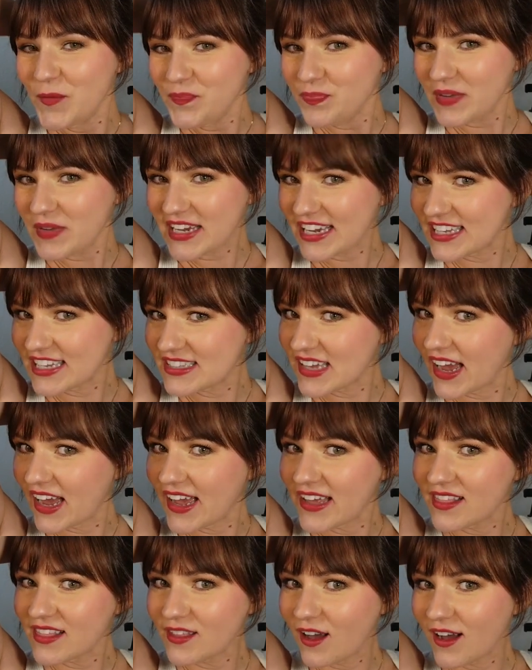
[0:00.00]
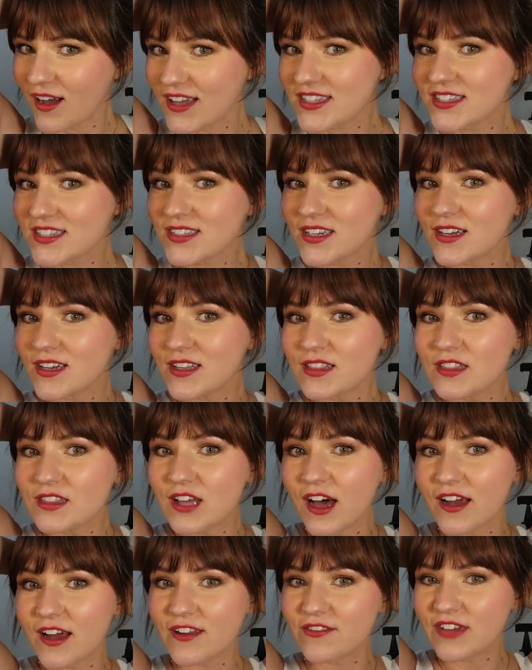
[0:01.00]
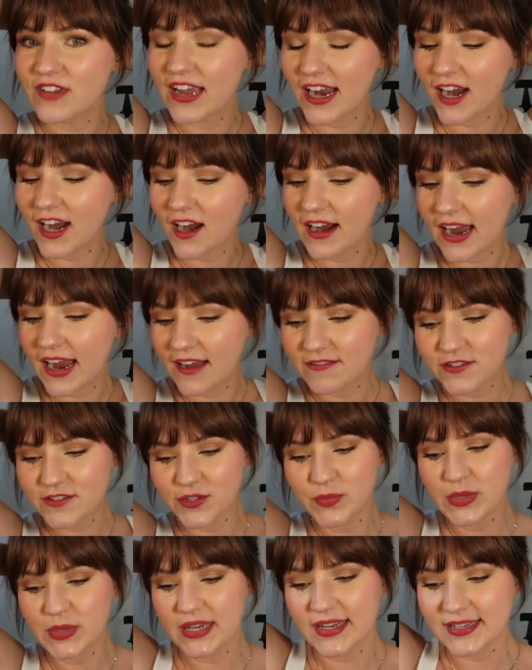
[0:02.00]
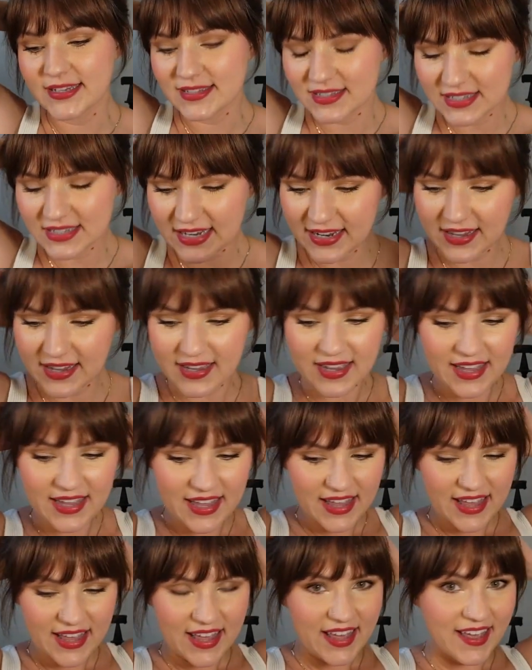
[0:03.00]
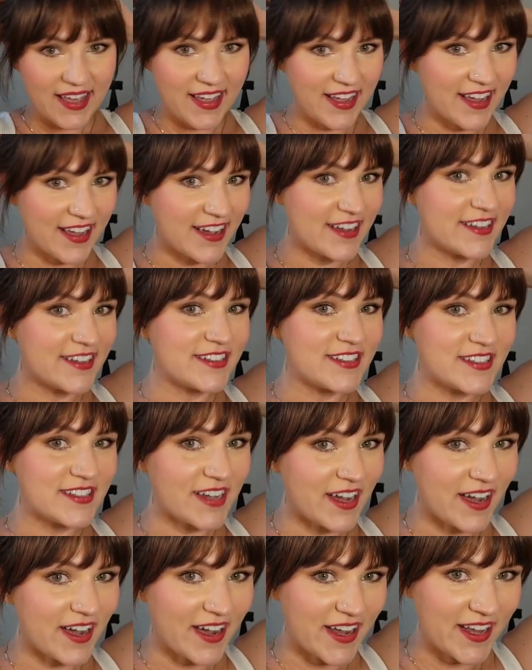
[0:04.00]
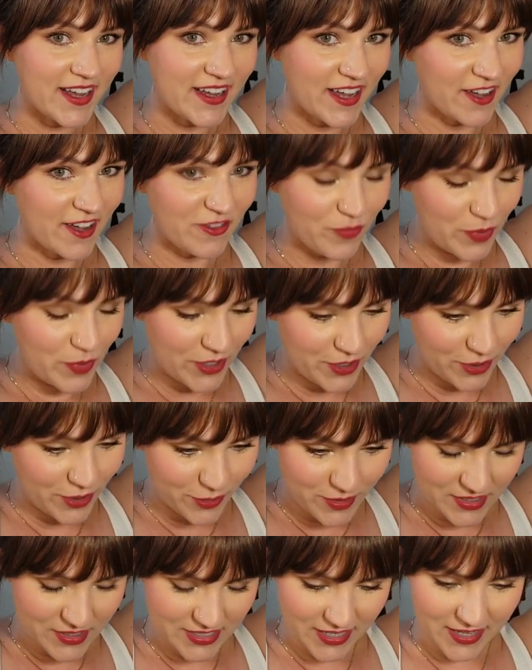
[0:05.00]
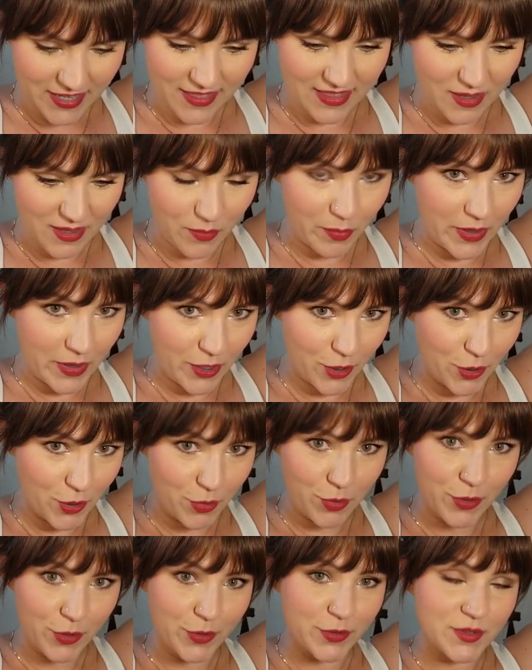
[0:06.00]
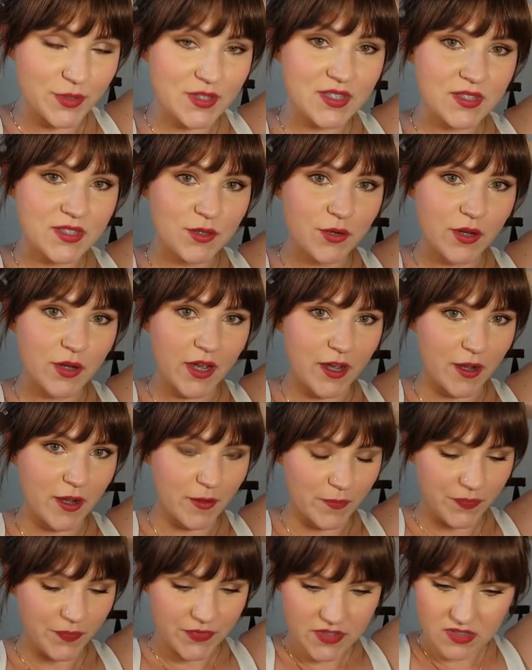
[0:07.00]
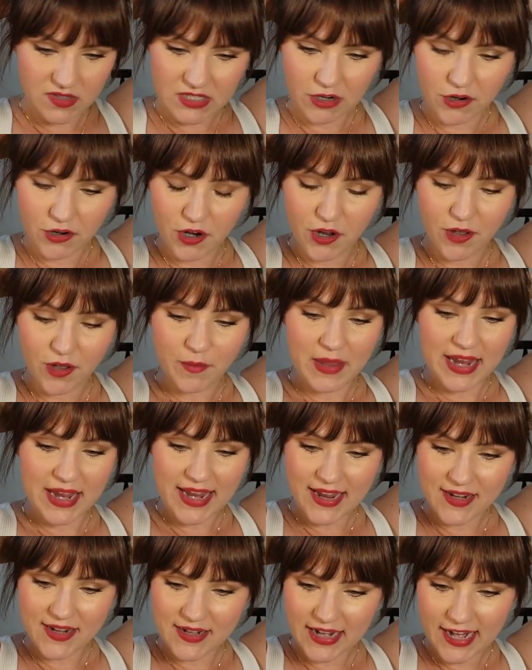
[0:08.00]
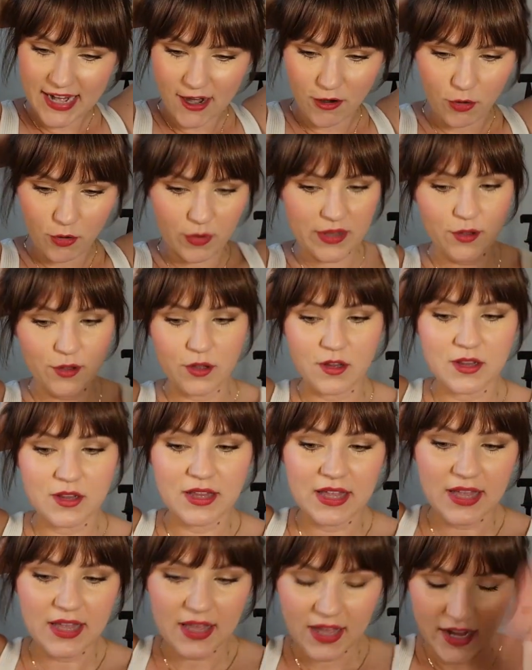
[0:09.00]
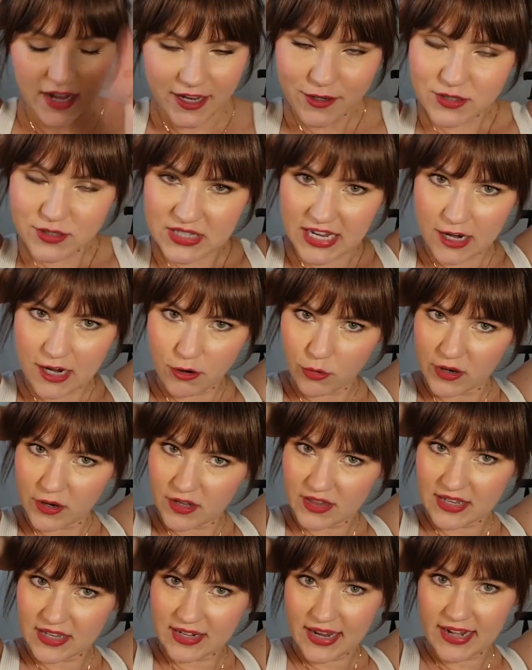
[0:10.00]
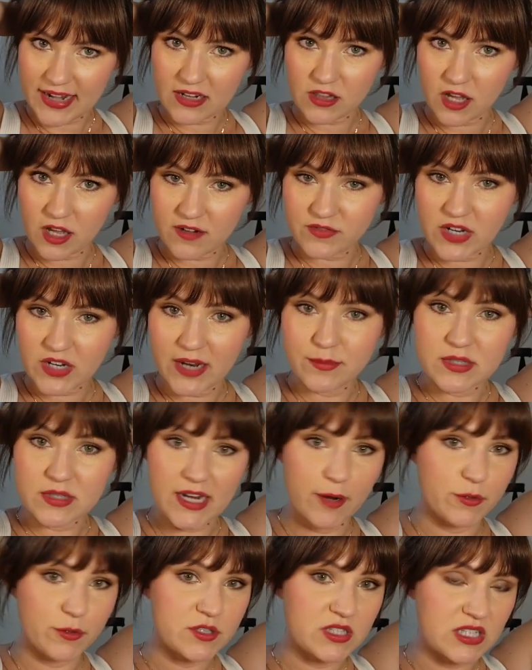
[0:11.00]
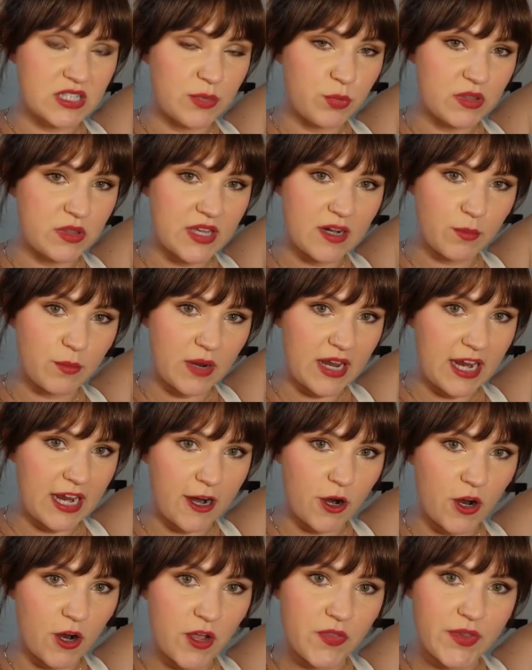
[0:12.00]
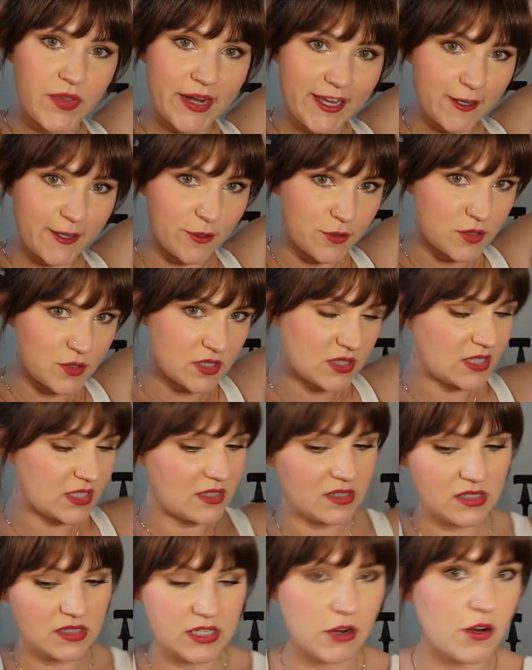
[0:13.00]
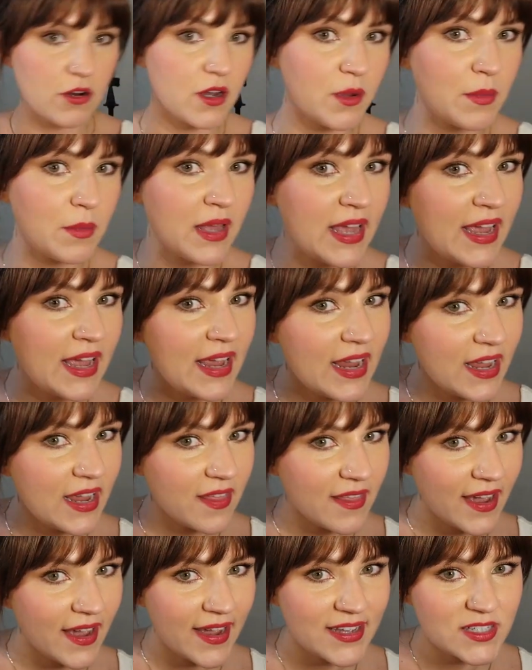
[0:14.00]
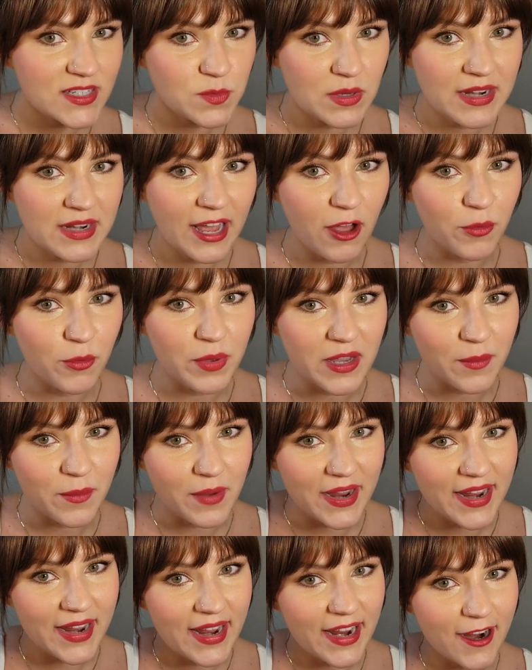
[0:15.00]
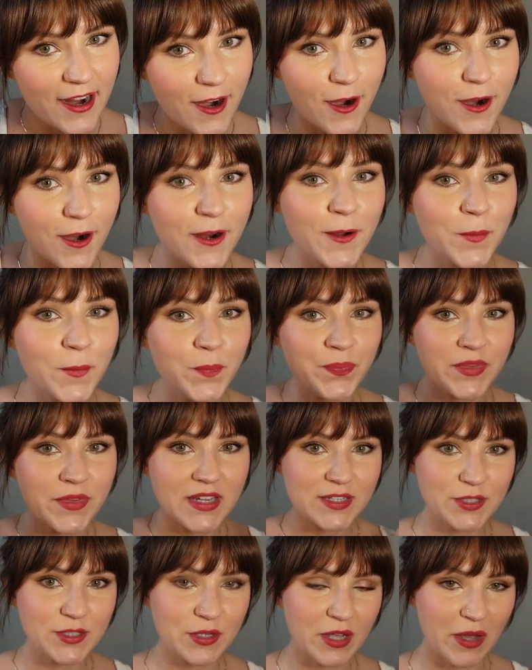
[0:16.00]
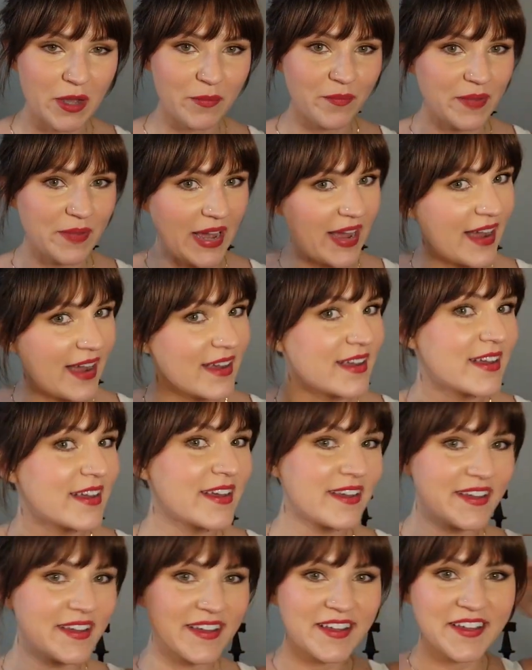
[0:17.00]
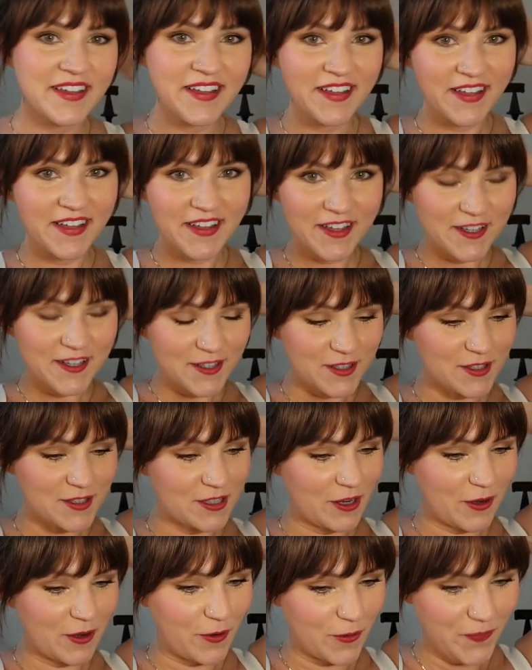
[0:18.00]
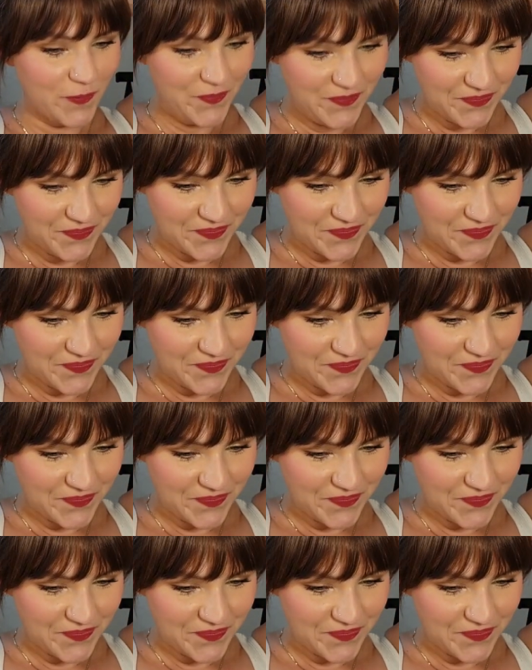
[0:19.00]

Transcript: because I lost a lot of hair after being sick, and I have been using the Better Roots serum and hair oil. I use the hair oil at night a lot of times, and I will sleep with that in my hair, and then I use the serum, and that has been helping my hair to come back. So